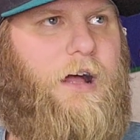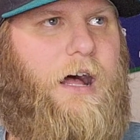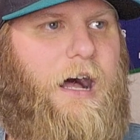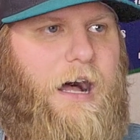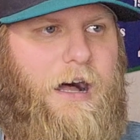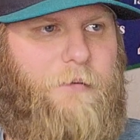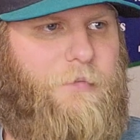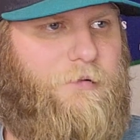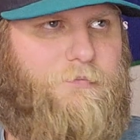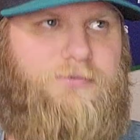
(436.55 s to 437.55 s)

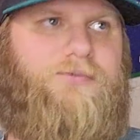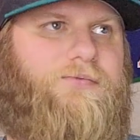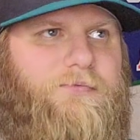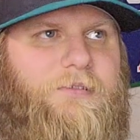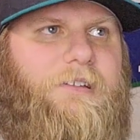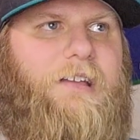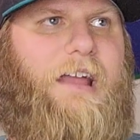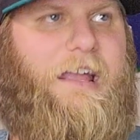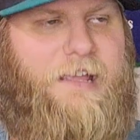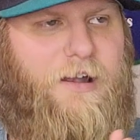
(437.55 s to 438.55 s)
um,
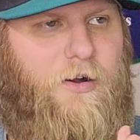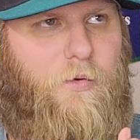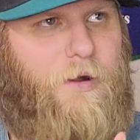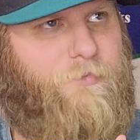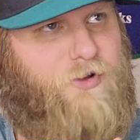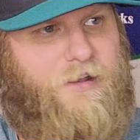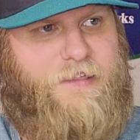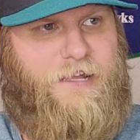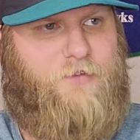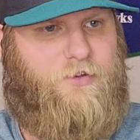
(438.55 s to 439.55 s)
you know, I'm trying to
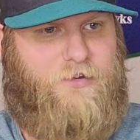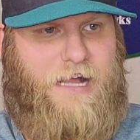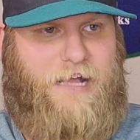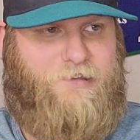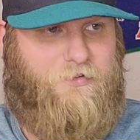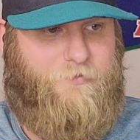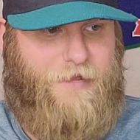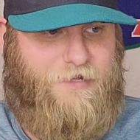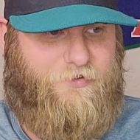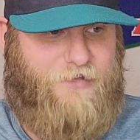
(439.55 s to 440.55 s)
think of other guys that would
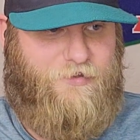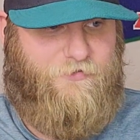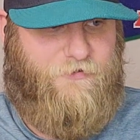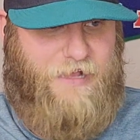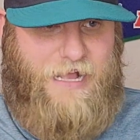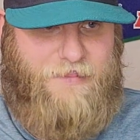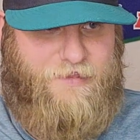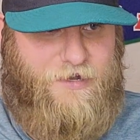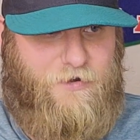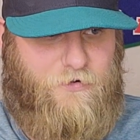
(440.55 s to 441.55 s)
make sense for that.
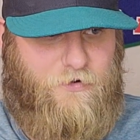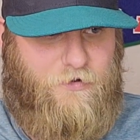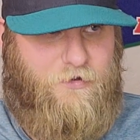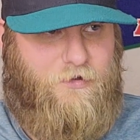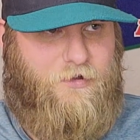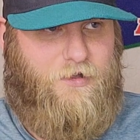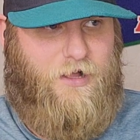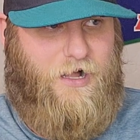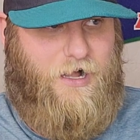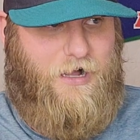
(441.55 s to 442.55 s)
They're
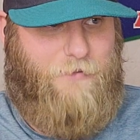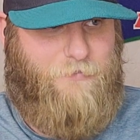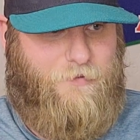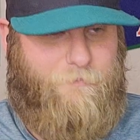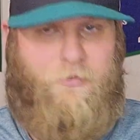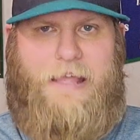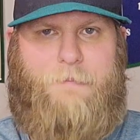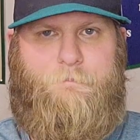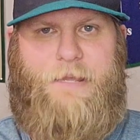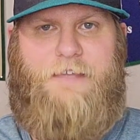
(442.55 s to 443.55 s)
um,
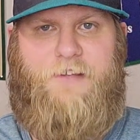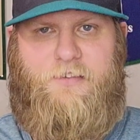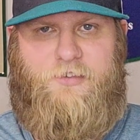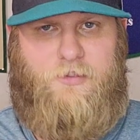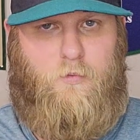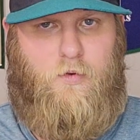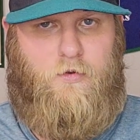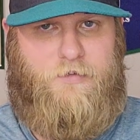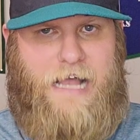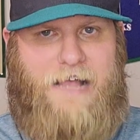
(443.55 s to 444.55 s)
Blake Beavans of the
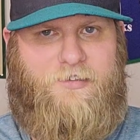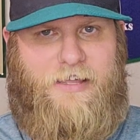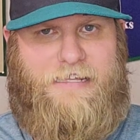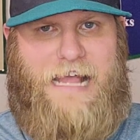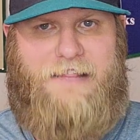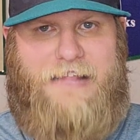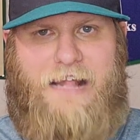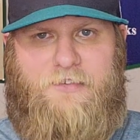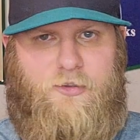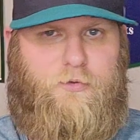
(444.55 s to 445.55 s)
world, guys like that.
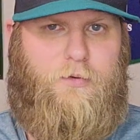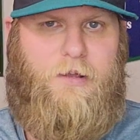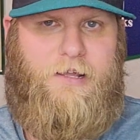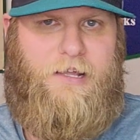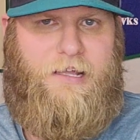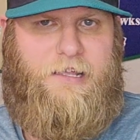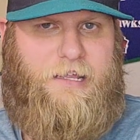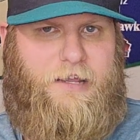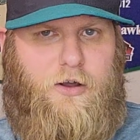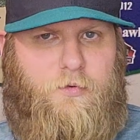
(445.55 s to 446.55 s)
That's who,
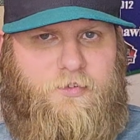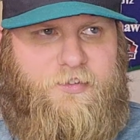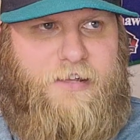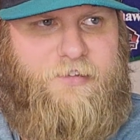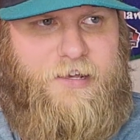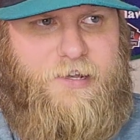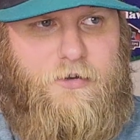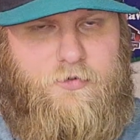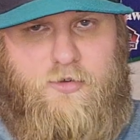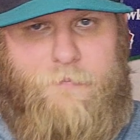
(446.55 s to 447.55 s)
you know, sits in
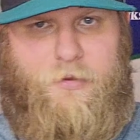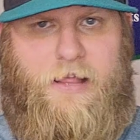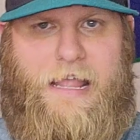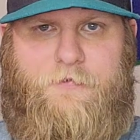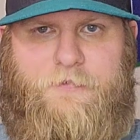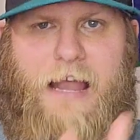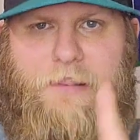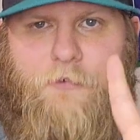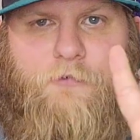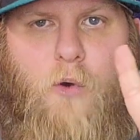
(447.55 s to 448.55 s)
your AAA,
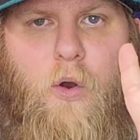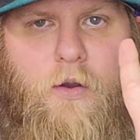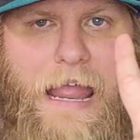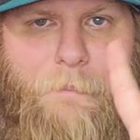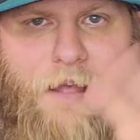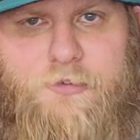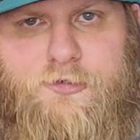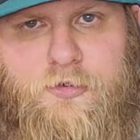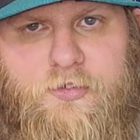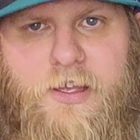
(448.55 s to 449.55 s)
kind of the 4A
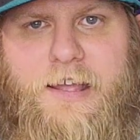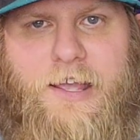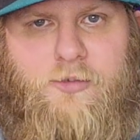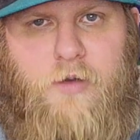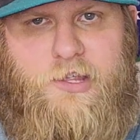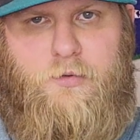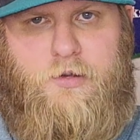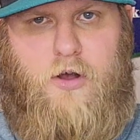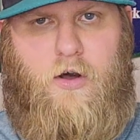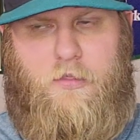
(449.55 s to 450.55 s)
pitchers is what you
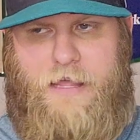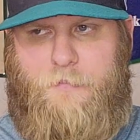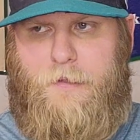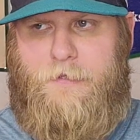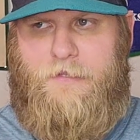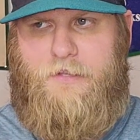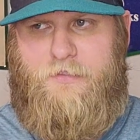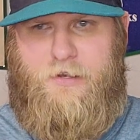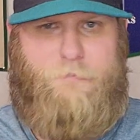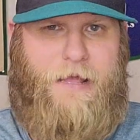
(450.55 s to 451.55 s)
would call them.
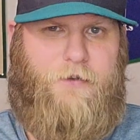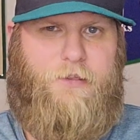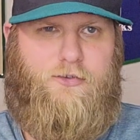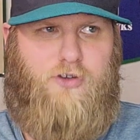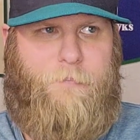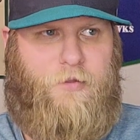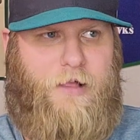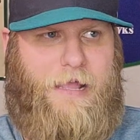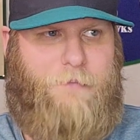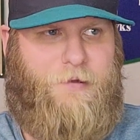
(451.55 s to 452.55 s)
That They're better than
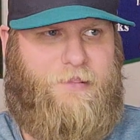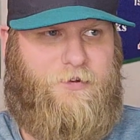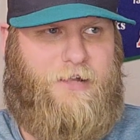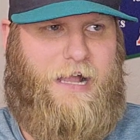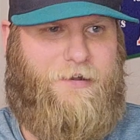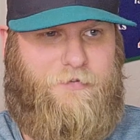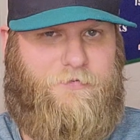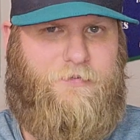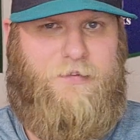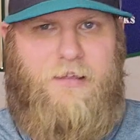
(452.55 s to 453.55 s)
AAA, but they're kind
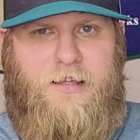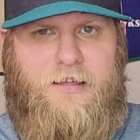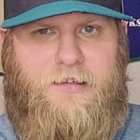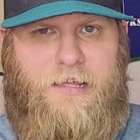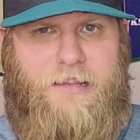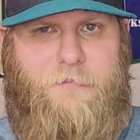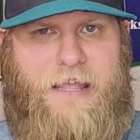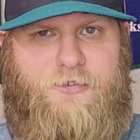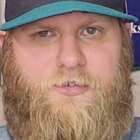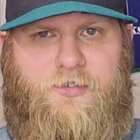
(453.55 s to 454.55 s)
of eh, in the
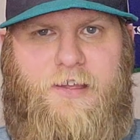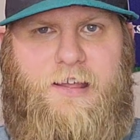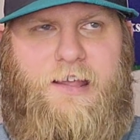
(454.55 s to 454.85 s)
majors.